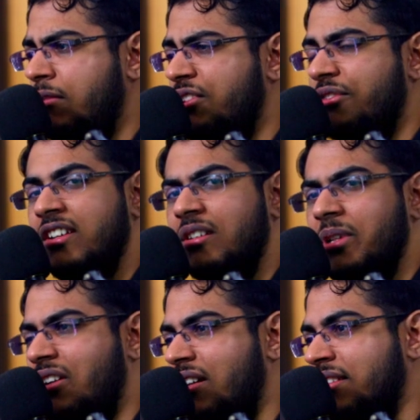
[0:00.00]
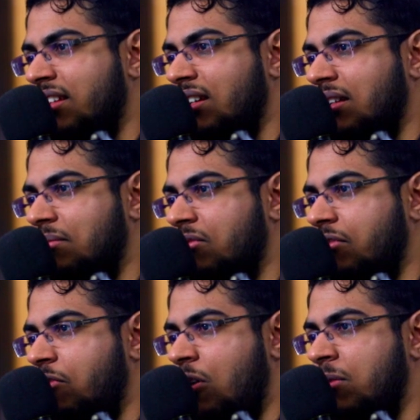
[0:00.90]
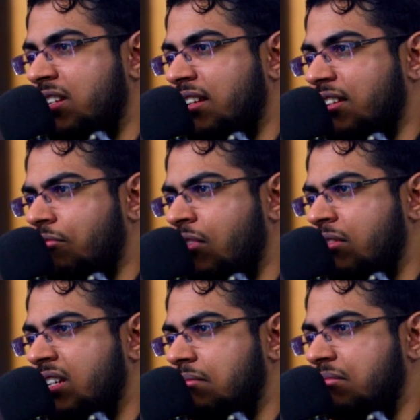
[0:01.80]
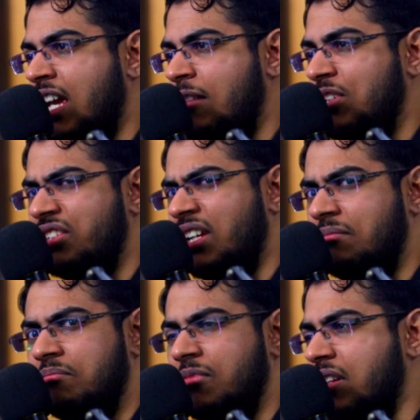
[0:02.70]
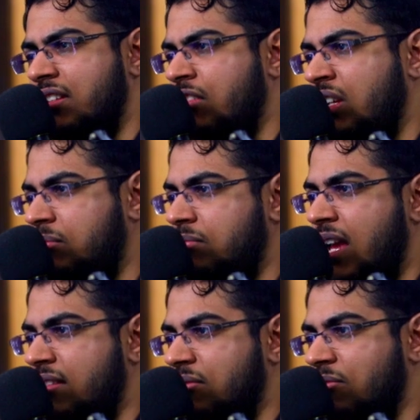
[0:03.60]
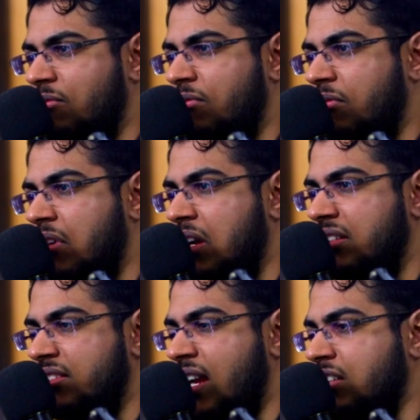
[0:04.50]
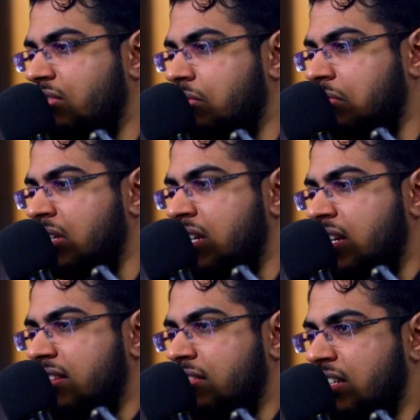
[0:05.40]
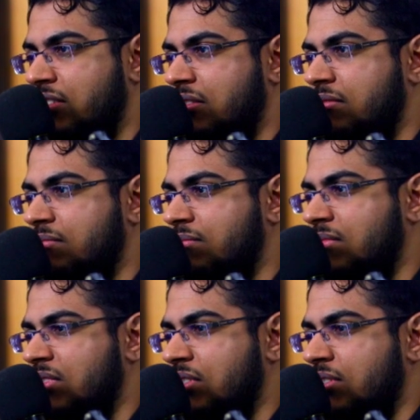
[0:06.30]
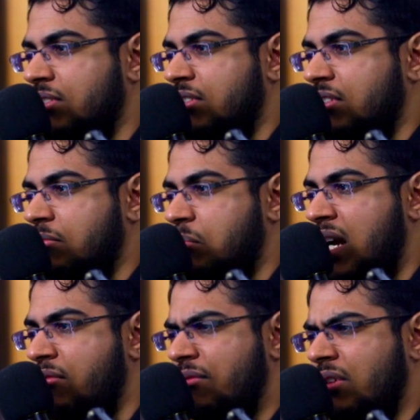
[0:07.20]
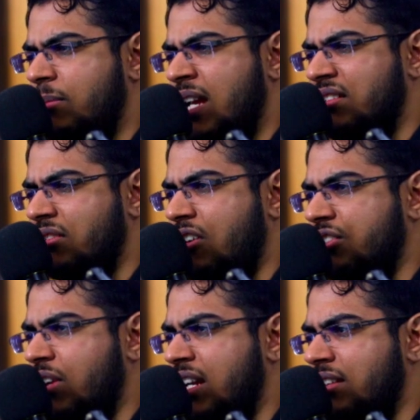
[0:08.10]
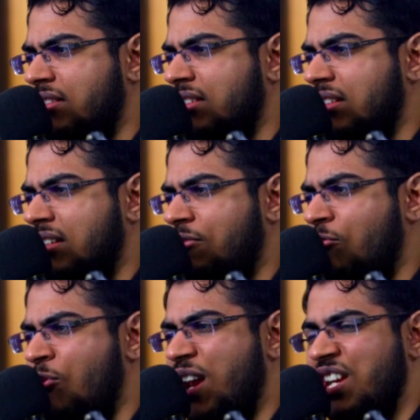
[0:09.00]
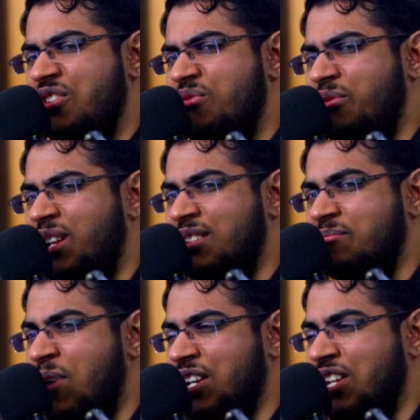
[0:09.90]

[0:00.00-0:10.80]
I will surrender because war building is very damaged and Zareem has decided to surrender. My rifle max got shredded. What a useless